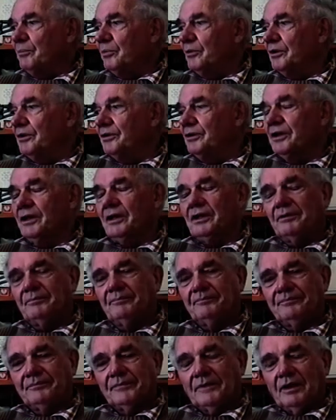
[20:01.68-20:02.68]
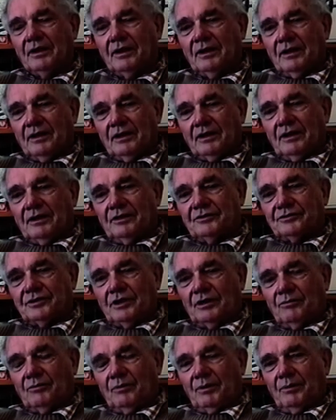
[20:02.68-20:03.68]
pull it down. And
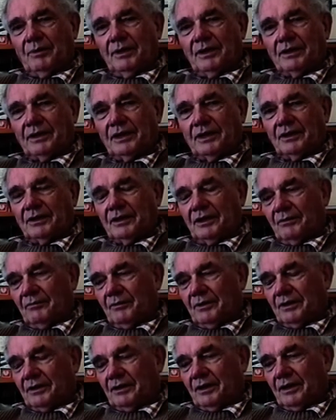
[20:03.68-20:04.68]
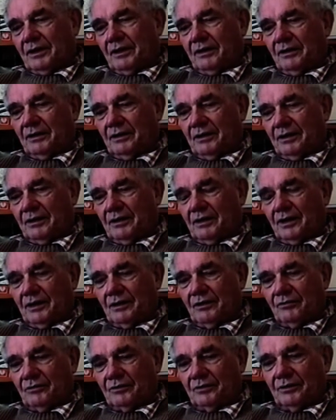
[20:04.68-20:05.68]
so we went down there one day and had
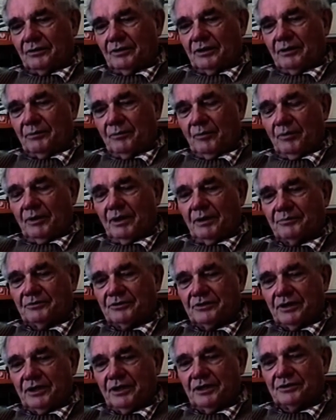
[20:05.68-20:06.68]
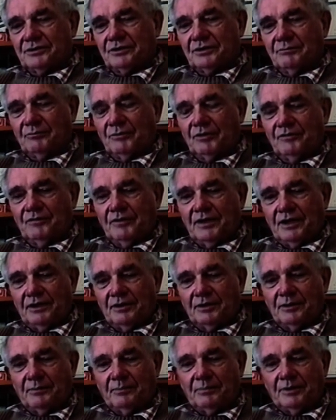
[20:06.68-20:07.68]
a look in there. We went upstairs and we found
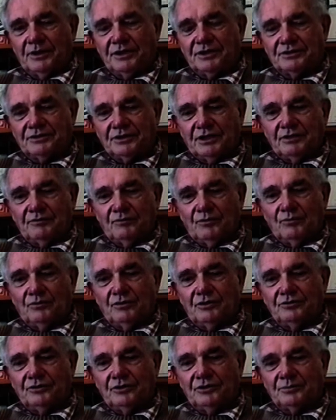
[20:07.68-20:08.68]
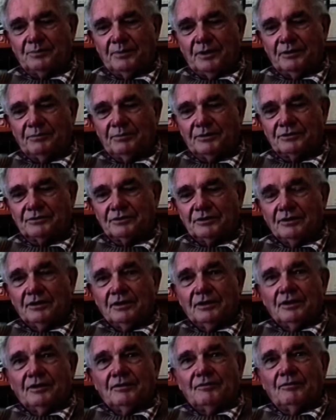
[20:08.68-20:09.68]
a complete set of all the newspapers
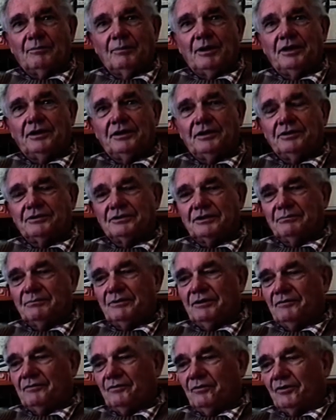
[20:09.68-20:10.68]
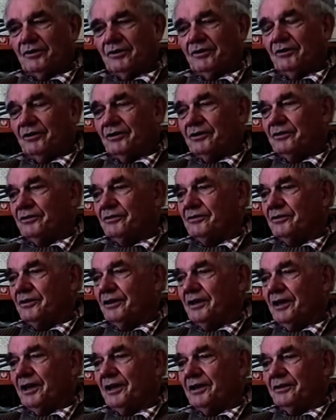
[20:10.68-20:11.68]
from 1874 to
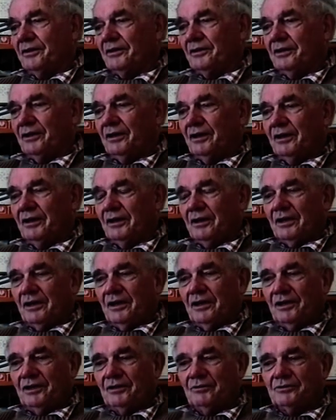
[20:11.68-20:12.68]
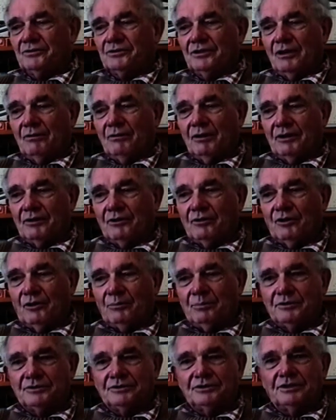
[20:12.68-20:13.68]
1938 in there, and there was no other
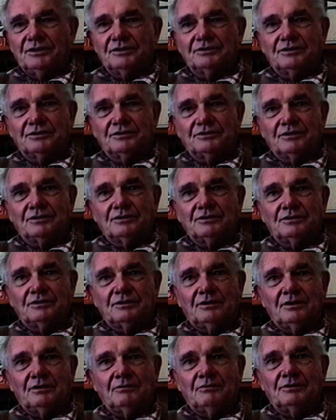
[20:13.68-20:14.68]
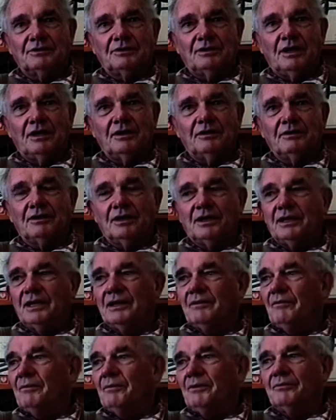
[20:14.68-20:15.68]
copies in existence. There was none. There
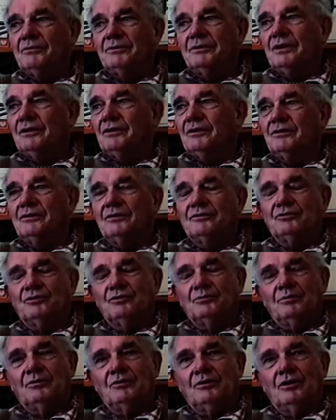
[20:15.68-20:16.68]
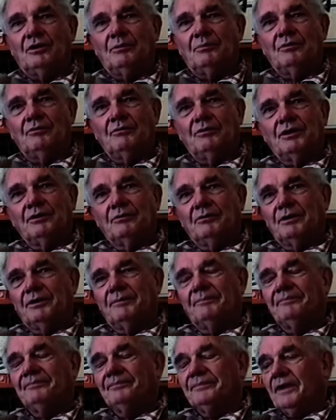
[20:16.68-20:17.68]
was none in the Toowoomba Library anywhere.
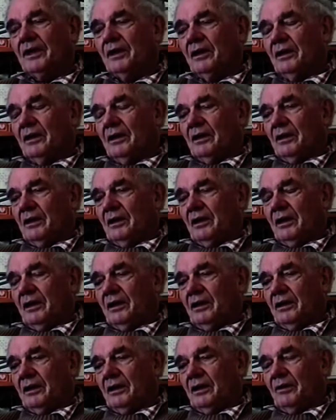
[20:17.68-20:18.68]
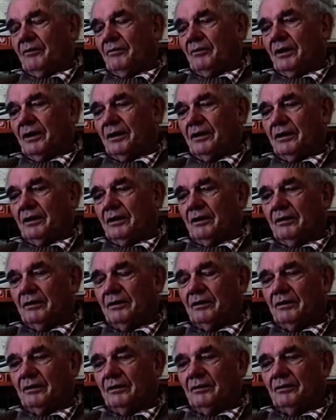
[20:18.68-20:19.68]
And anyway,
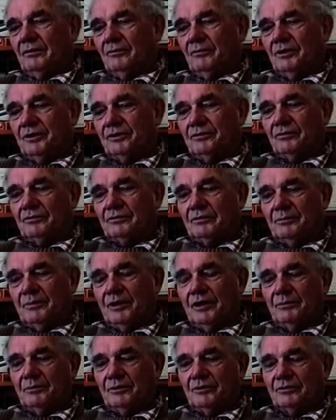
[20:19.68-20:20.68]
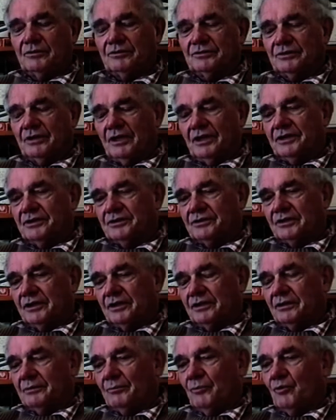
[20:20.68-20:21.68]
we took them home. It took us days to
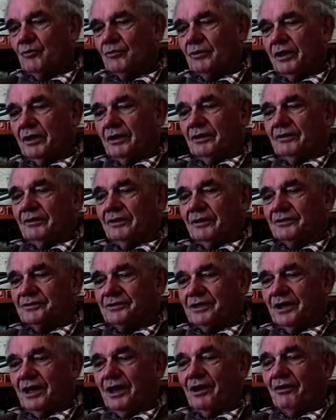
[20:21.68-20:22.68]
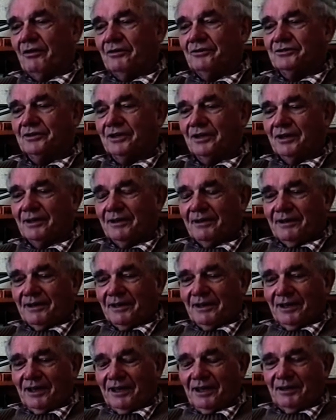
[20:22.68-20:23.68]
get them all down to this garage.
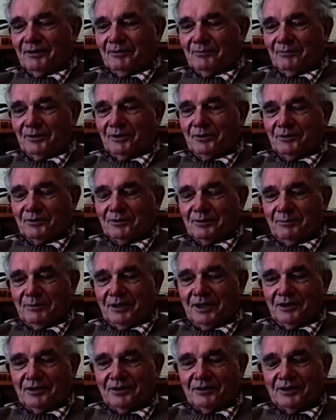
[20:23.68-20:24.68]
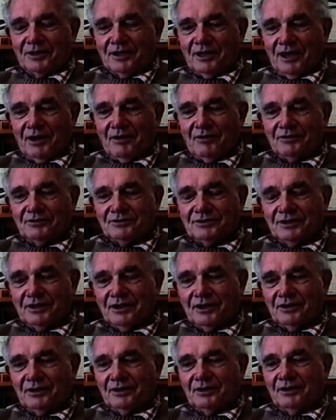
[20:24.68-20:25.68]
And we took them down to the garage,
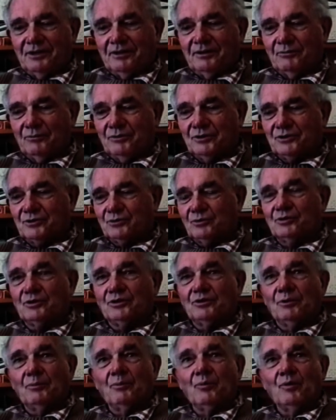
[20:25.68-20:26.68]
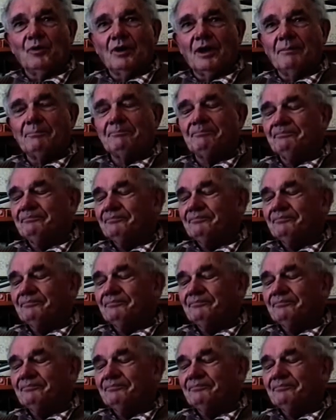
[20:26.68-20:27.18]
and we sorted them all up.